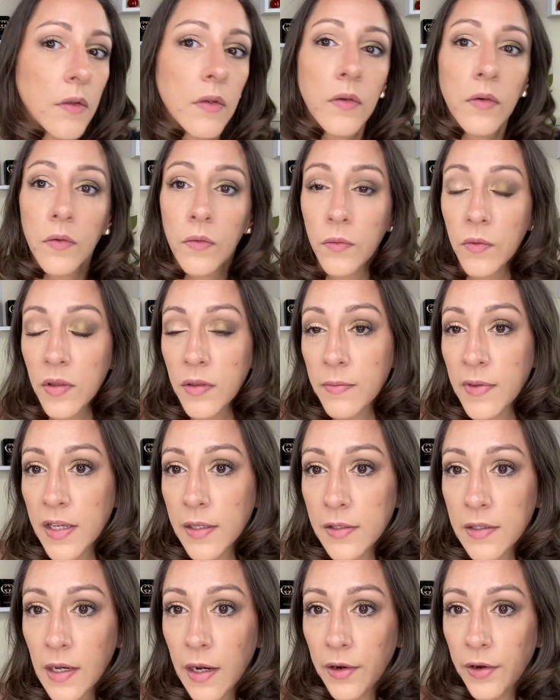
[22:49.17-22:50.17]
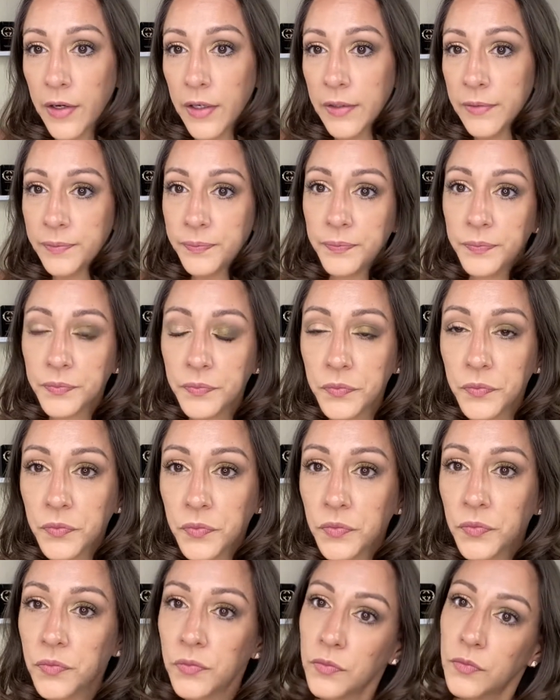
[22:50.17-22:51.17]
with mascara.
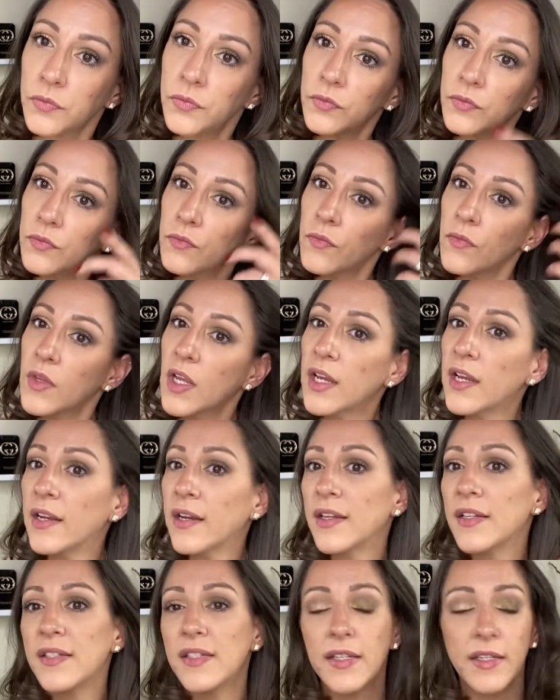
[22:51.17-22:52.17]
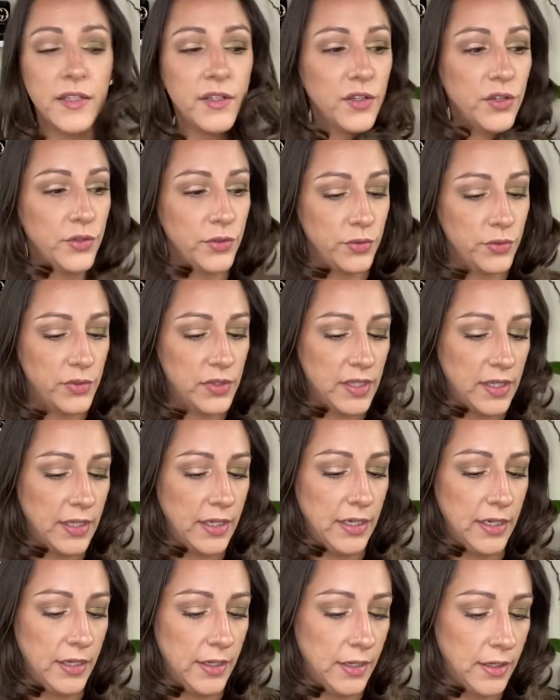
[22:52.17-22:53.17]
And I did use
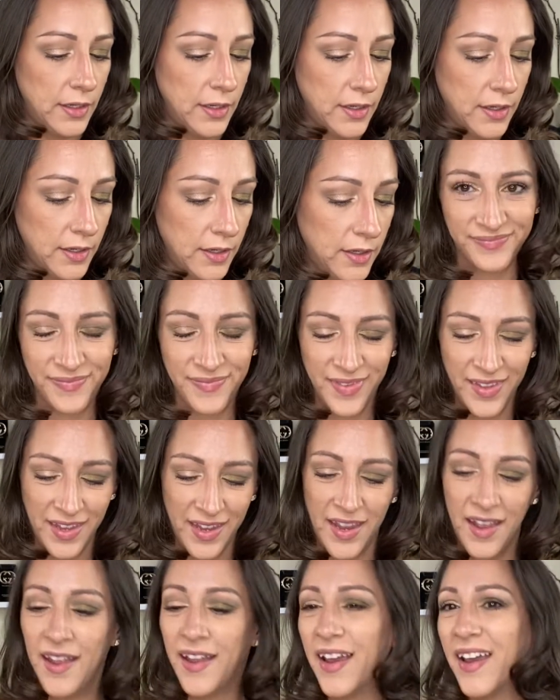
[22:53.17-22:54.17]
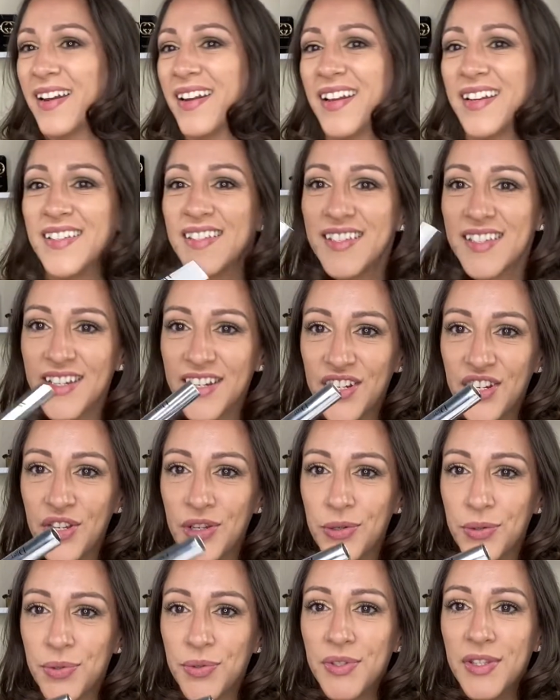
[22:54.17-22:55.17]
the
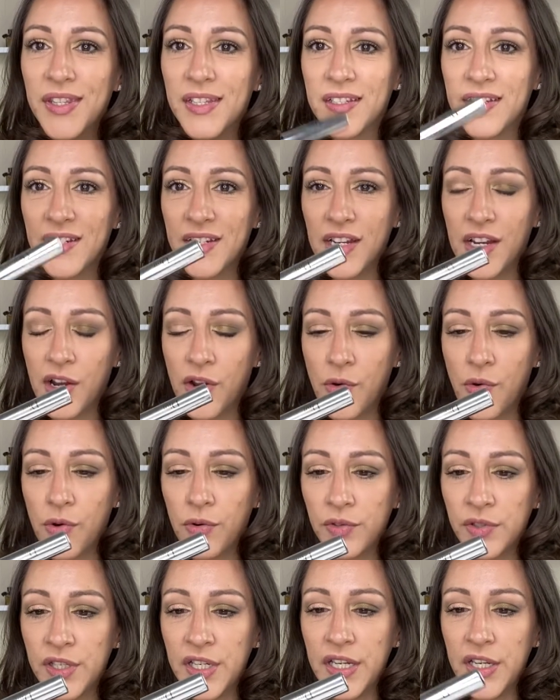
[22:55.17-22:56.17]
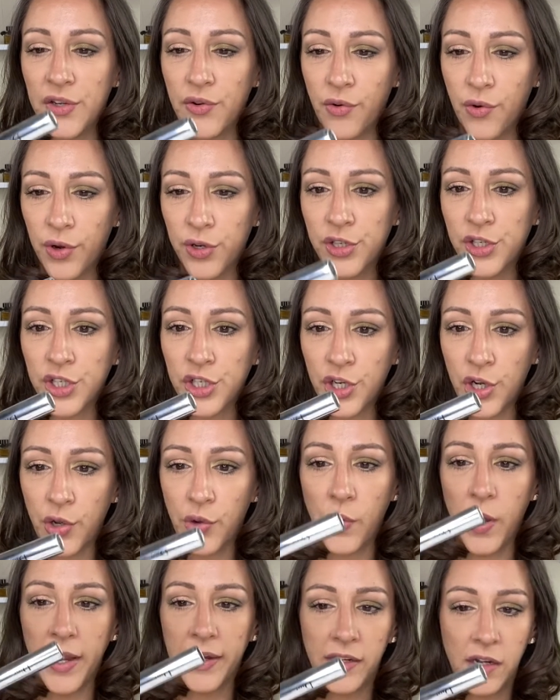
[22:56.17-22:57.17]
Dior Show
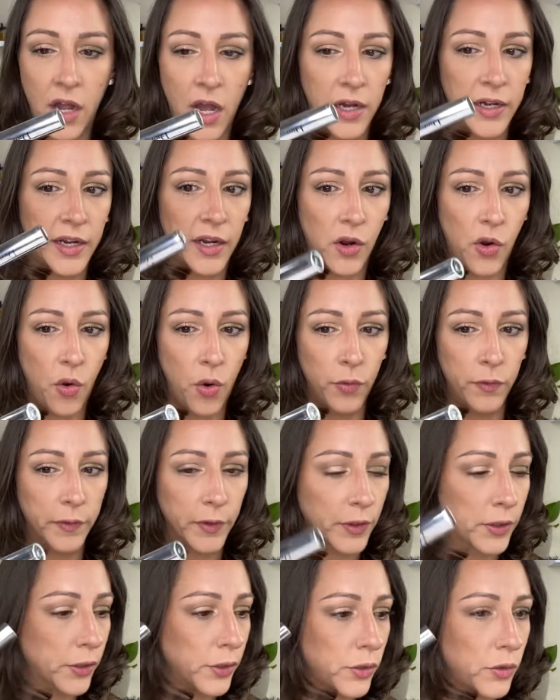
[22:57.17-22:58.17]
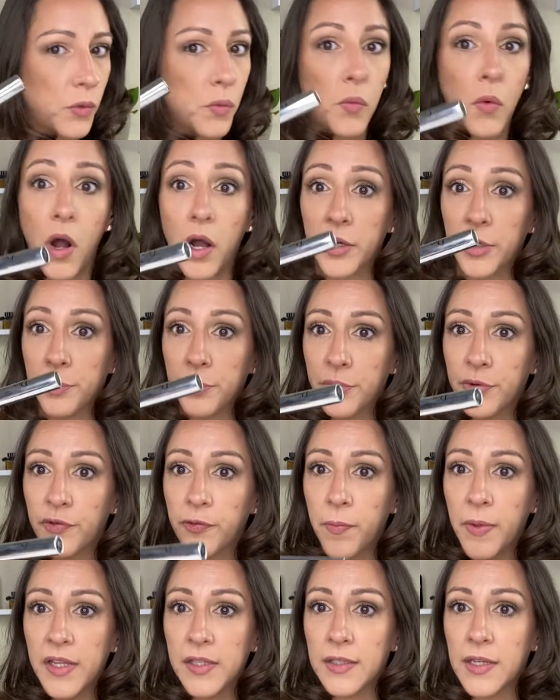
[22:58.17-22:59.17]
Iconic Overcurl Waterproof
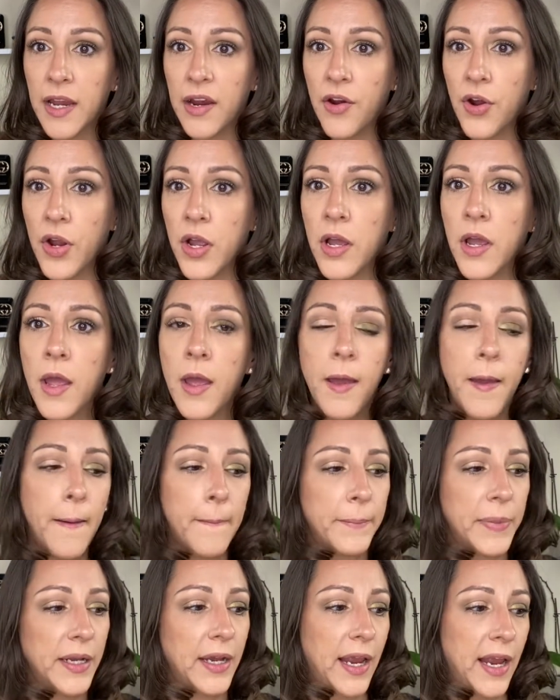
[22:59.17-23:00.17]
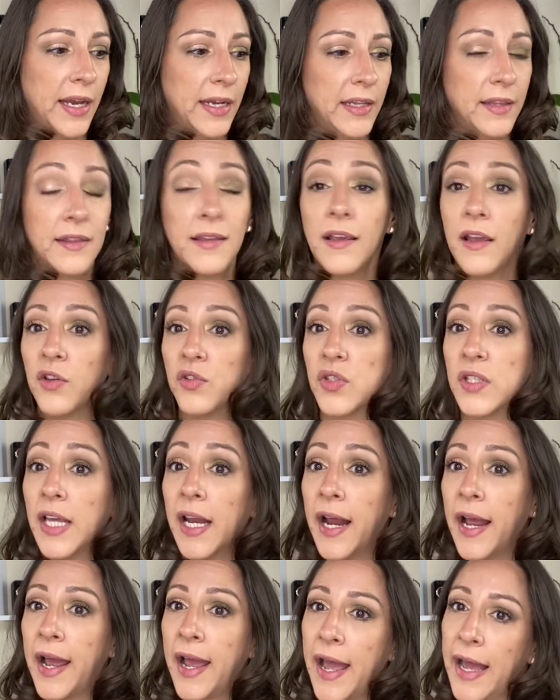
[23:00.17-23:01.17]
Mascara, but anything else that I
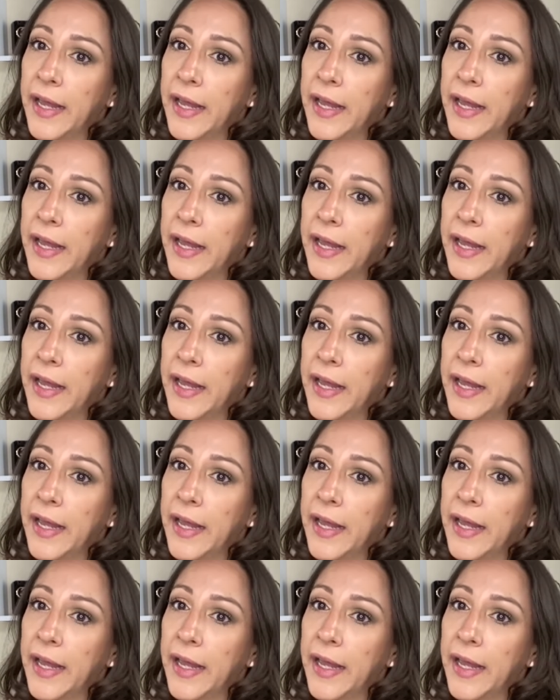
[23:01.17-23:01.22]
had